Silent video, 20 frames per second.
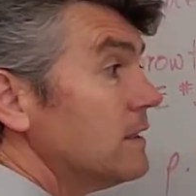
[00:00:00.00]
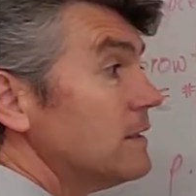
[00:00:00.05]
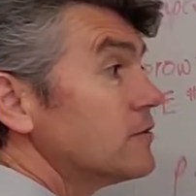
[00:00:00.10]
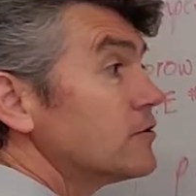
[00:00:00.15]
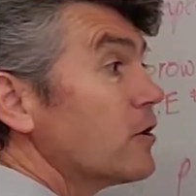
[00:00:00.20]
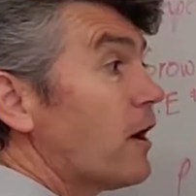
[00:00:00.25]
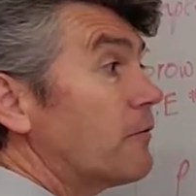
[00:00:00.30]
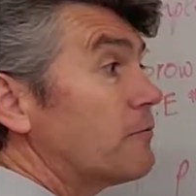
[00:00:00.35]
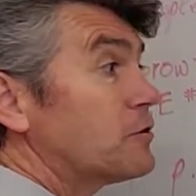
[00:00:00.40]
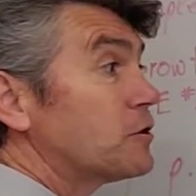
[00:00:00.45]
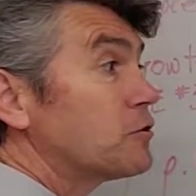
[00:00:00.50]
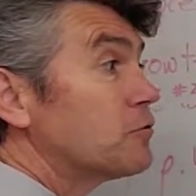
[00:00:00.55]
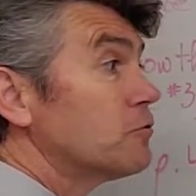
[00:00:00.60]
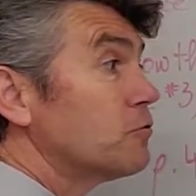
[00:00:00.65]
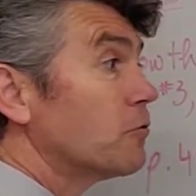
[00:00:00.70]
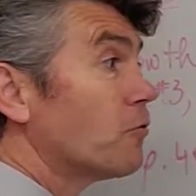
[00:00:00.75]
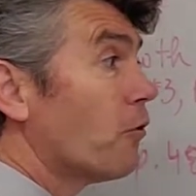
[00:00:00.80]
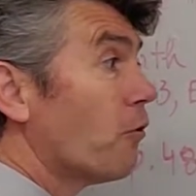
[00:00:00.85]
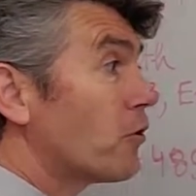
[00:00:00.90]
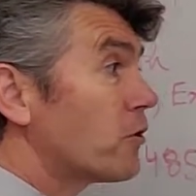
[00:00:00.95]
So after 2
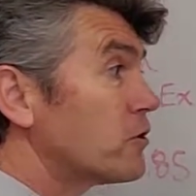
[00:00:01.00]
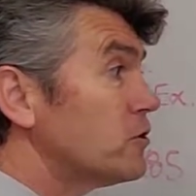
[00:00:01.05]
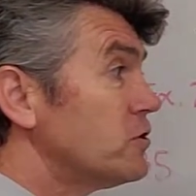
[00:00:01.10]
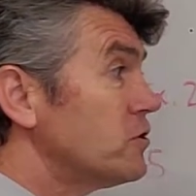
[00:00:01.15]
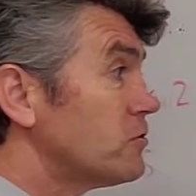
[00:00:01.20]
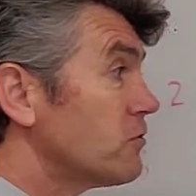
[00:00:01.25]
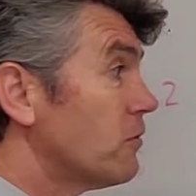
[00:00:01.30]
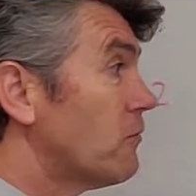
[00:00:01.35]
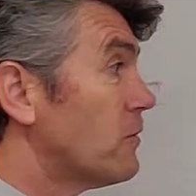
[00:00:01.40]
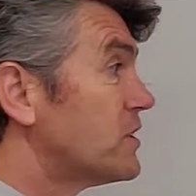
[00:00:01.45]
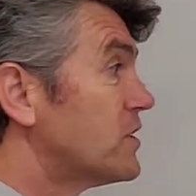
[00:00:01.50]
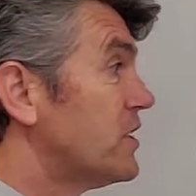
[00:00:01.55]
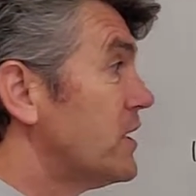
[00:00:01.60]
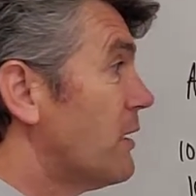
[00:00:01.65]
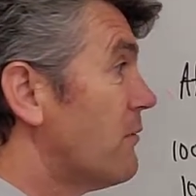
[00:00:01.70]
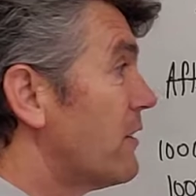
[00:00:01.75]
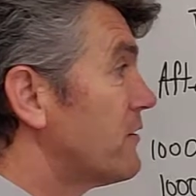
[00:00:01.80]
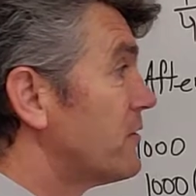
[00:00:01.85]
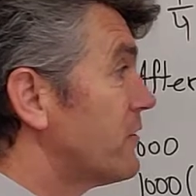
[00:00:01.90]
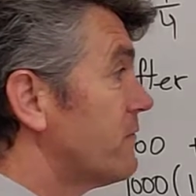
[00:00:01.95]
quarters, what's the
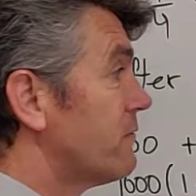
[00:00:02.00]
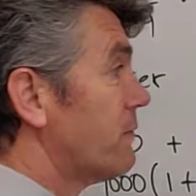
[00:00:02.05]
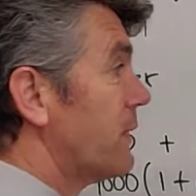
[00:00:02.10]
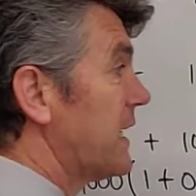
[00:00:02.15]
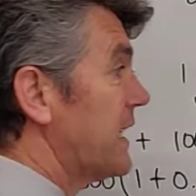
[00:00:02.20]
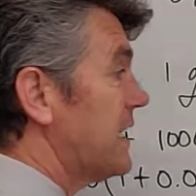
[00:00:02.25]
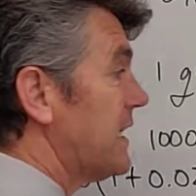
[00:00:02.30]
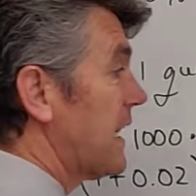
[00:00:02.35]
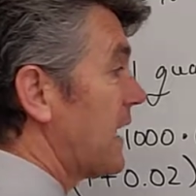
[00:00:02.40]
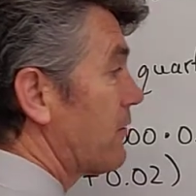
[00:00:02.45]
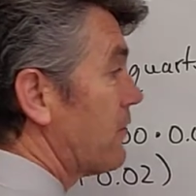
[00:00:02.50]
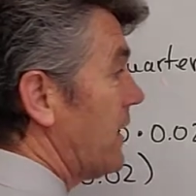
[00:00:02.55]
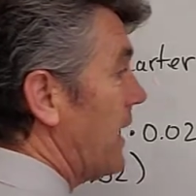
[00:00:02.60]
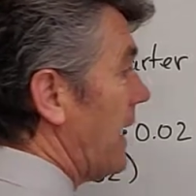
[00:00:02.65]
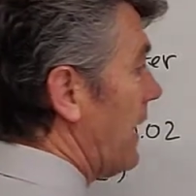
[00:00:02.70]
amount of money that we